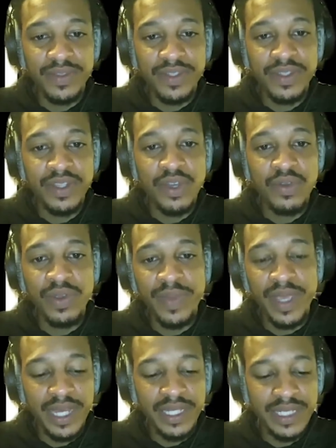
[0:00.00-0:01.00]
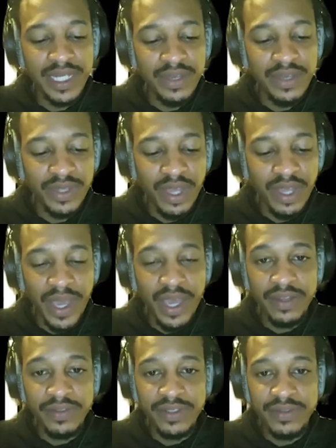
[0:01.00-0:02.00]
though we may not say it with our
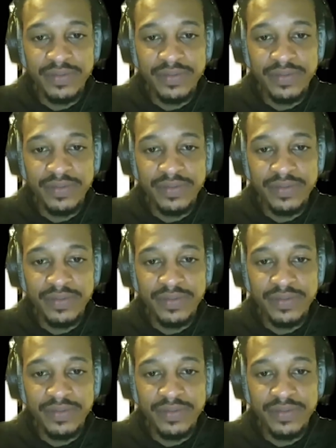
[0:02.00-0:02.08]
mouths.